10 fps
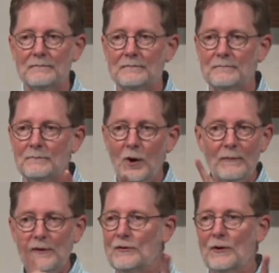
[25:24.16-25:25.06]

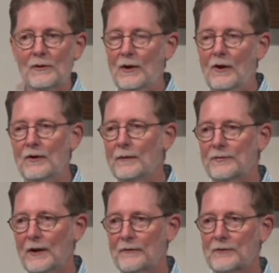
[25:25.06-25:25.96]
Mormons don't call
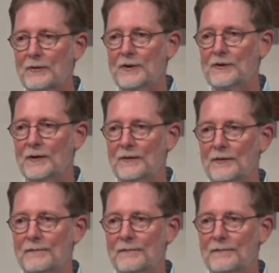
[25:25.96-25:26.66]
themselves Christians,